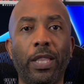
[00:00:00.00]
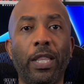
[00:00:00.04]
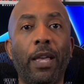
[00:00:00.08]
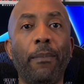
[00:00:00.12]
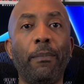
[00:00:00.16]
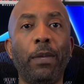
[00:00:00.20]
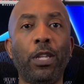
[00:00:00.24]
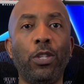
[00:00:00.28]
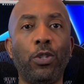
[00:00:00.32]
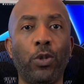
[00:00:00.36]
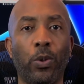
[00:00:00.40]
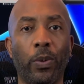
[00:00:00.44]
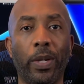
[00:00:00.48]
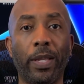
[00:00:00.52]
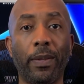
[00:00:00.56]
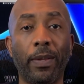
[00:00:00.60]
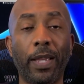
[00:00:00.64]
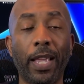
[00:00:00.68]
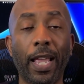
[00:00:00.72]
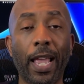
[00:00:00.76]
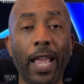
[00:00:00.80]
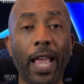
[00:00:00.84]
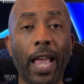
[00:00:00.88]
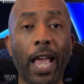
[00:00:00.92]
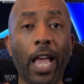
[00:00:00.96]
Let me do it.
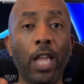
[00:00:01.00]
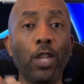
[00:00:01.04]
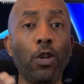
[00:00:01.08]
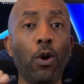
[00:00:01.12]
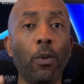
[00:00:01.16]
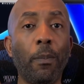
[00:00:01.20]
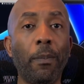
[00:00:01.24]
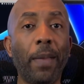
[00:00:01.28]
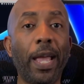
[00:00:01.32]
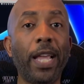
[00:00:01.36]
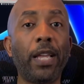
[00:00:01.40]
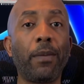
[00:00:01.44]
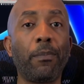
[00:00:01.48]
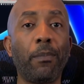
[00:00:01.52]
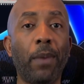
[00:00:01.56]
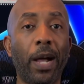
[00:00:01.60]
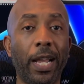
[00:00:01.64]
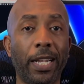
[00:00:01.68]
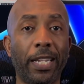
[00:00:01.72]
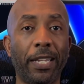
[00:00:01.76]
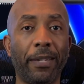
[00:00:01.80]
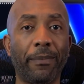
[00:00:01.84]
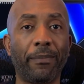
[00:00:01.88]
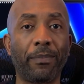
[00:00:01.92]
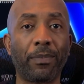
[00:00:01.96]
And you'll make money.